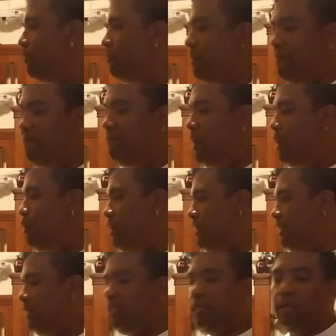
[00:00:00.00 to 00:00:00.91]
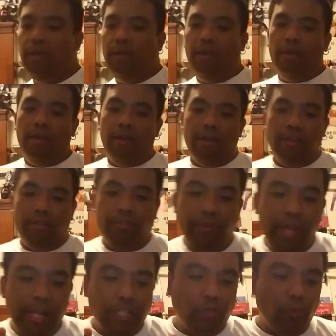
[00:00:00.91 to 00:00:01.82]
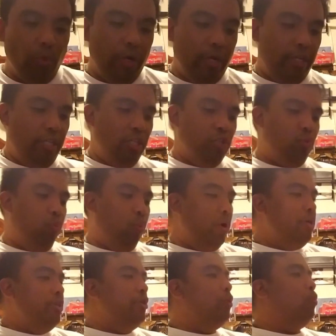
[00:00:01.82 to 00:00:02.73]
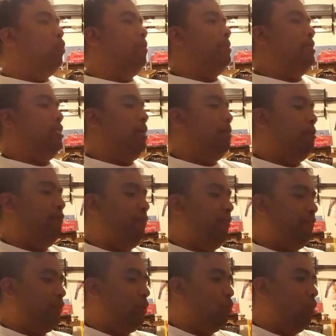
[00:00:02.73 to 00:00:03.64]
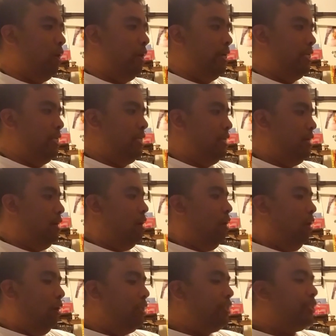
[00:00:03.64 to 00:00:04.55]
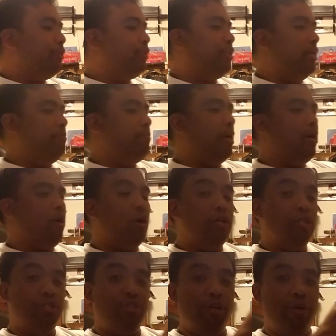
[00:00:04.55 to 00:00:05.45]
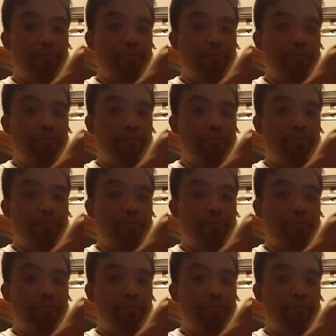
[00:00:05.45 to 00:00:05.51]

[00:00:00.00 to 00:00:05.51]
Germ variant. The next one is Wonder Woman number 51, also done by Art